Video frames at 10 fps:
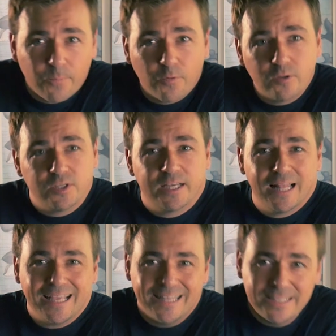a project
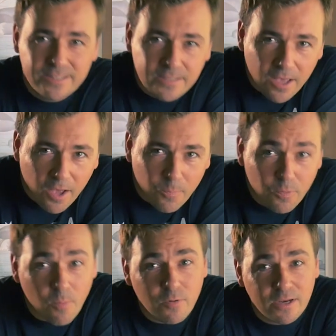like this
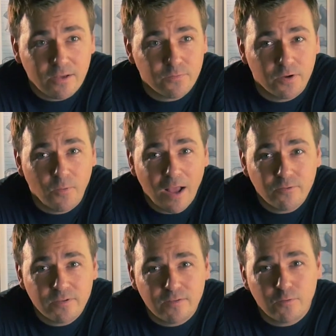properly off the ground is,